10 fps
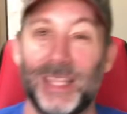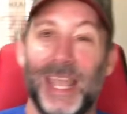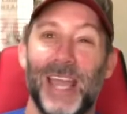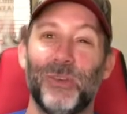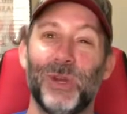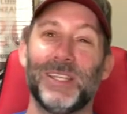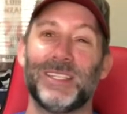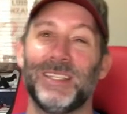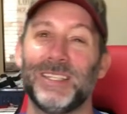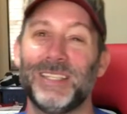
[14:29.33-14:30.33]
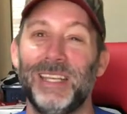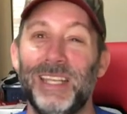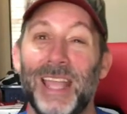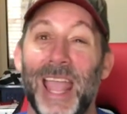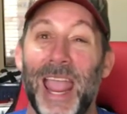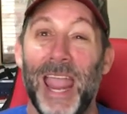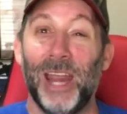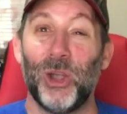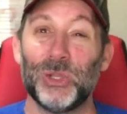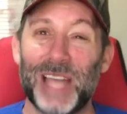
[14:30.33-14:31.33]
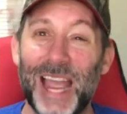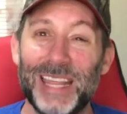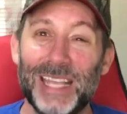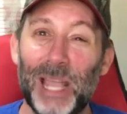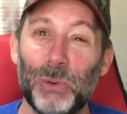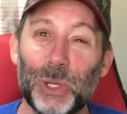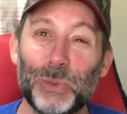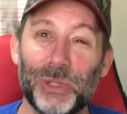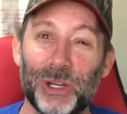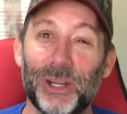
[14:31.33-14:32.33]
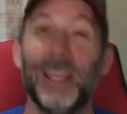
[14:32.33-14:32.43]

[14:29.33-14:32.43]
address in the city, and goes, I think I worked with her.